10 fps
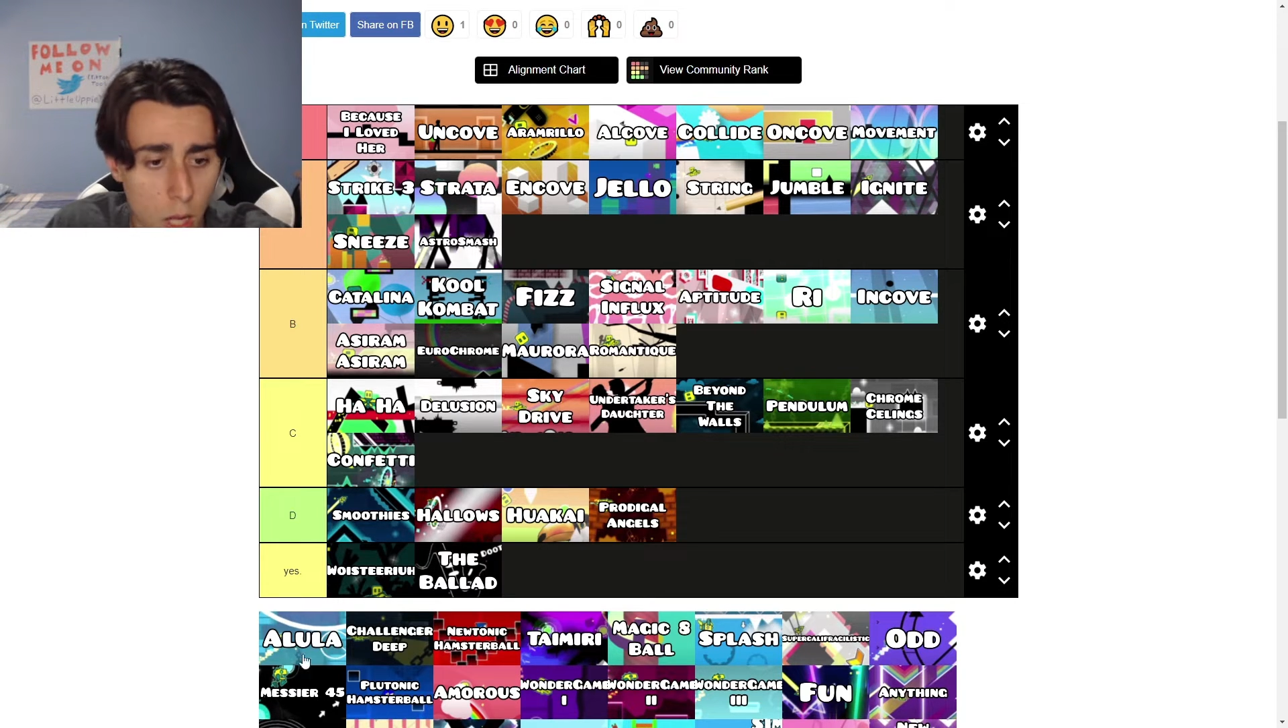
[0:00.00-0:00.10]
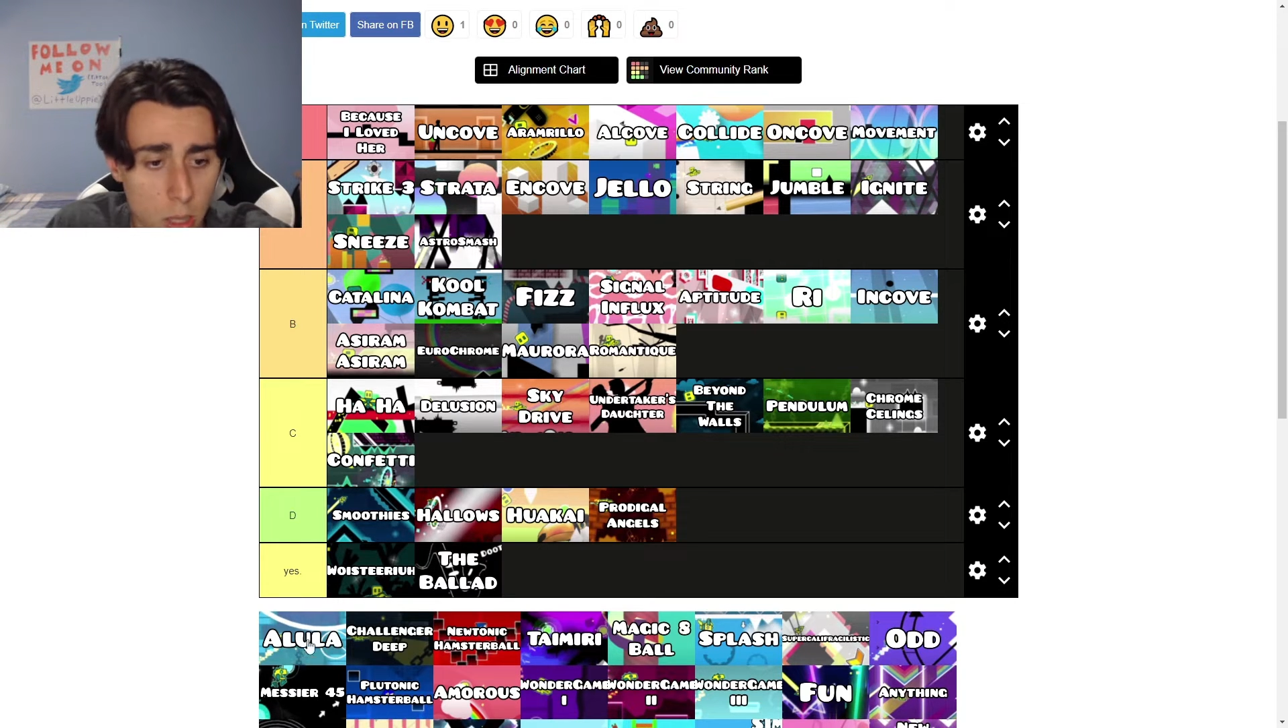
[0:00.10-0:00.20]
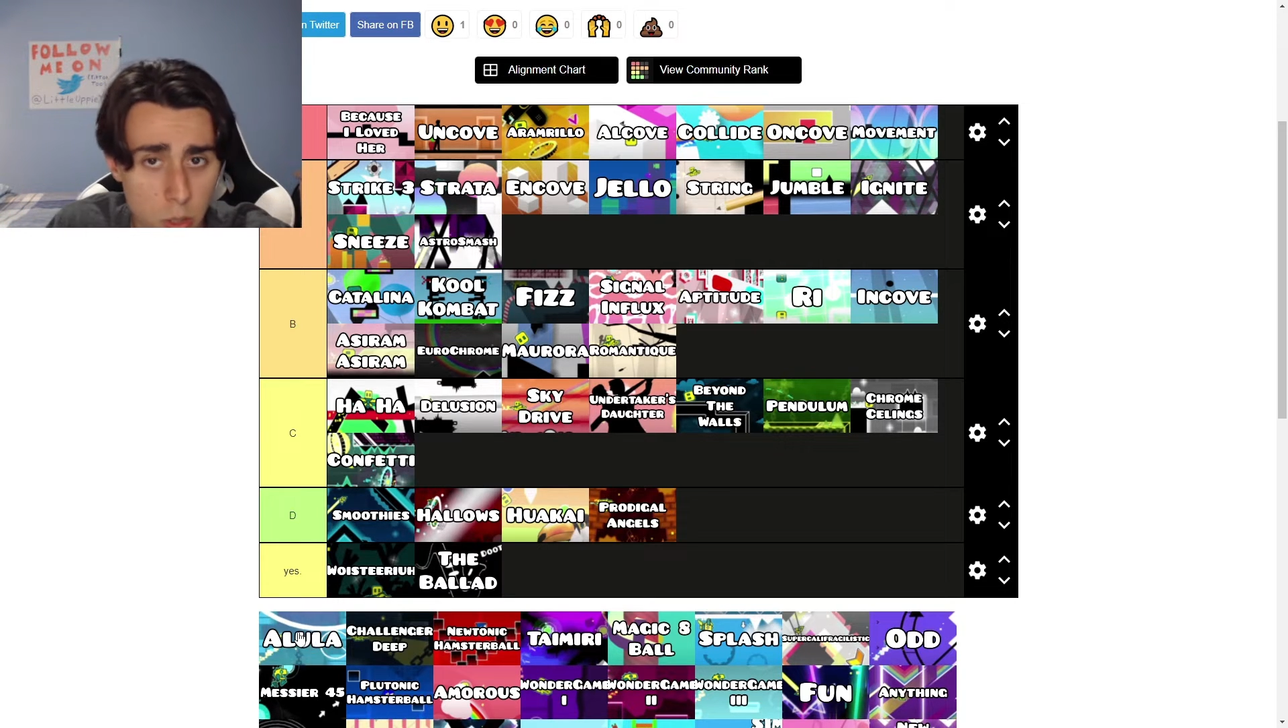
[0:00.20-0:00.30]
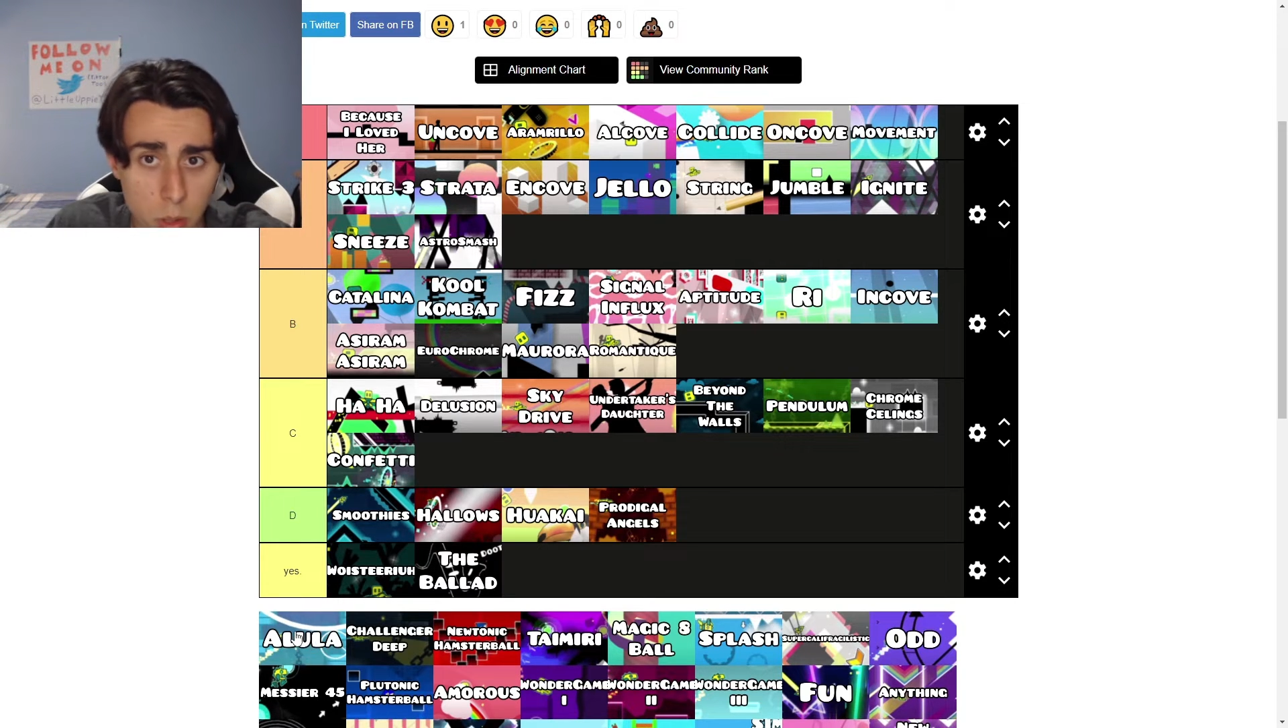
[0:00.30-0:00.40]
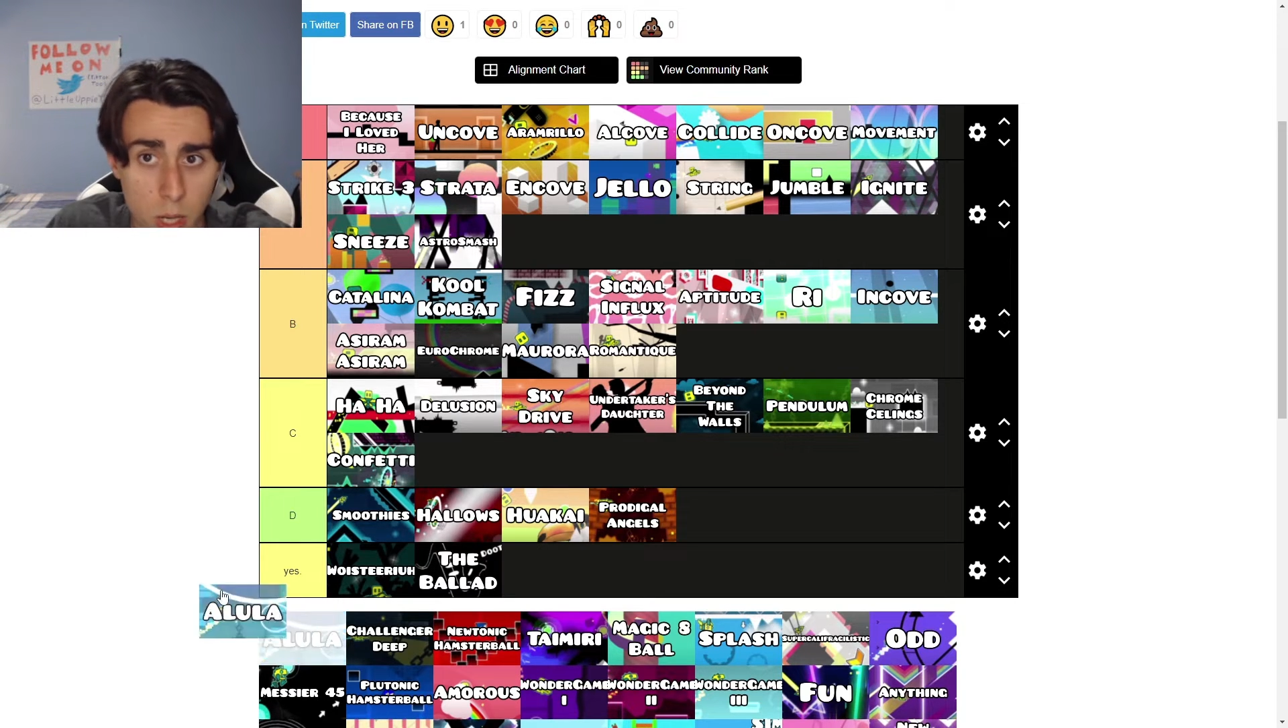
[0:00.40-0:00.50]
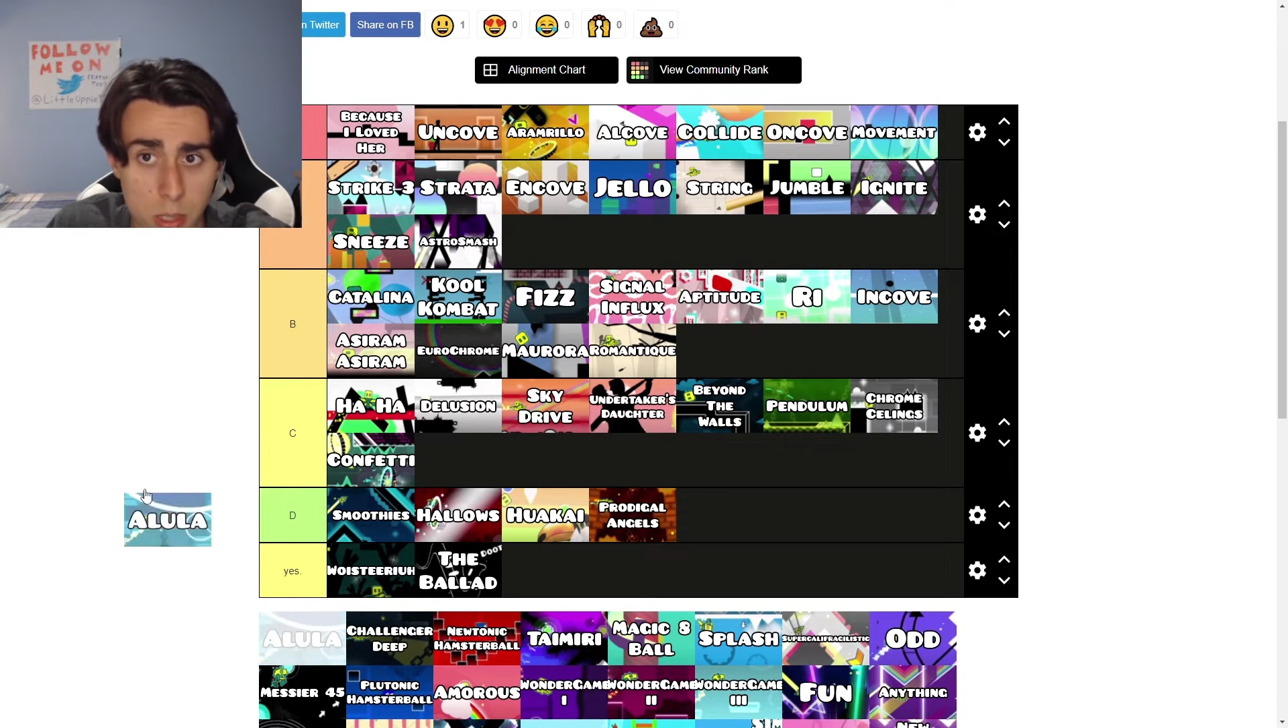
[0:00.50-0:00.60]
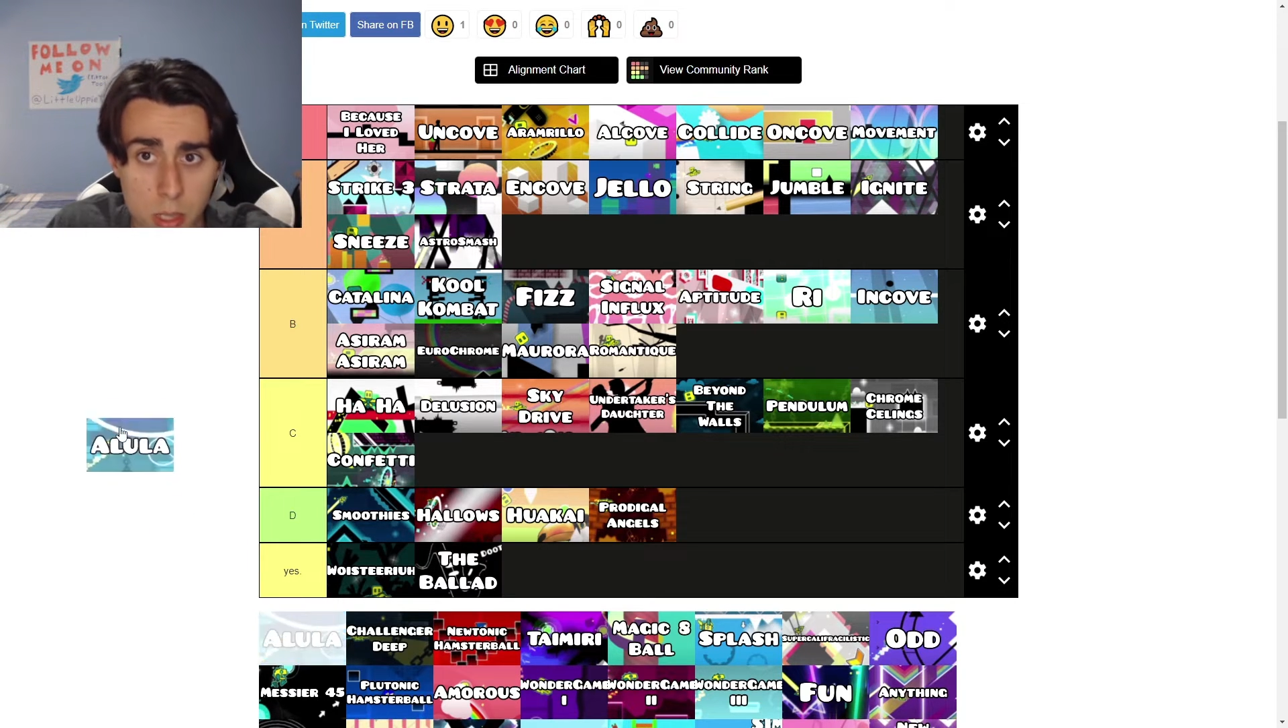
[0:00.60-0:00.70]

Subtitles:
Alula.